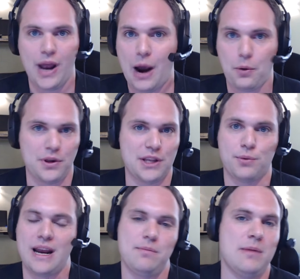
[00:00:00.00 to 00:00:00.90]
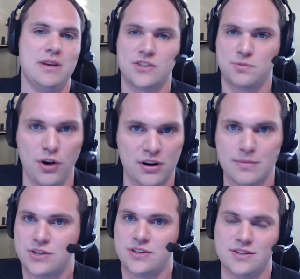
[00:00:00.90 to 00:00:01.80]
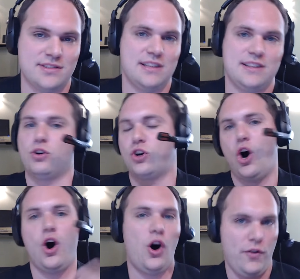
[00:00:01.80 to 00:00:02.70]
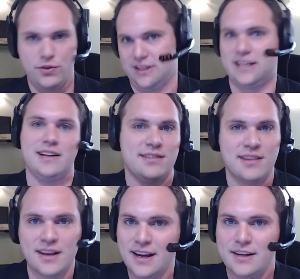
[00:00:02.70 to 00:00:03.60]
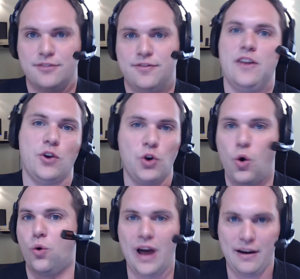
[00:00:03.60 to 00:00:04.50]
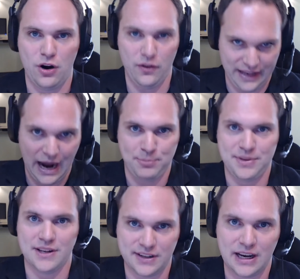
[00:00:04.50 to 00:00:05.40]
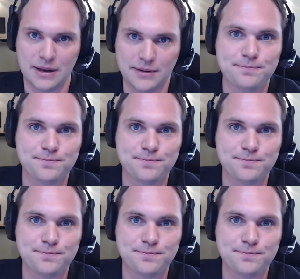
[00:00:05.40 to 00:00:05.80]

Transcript: hourly rate, maybe a small commission, just to sit there and call all those leads to find the gold off all the opt ins that come in.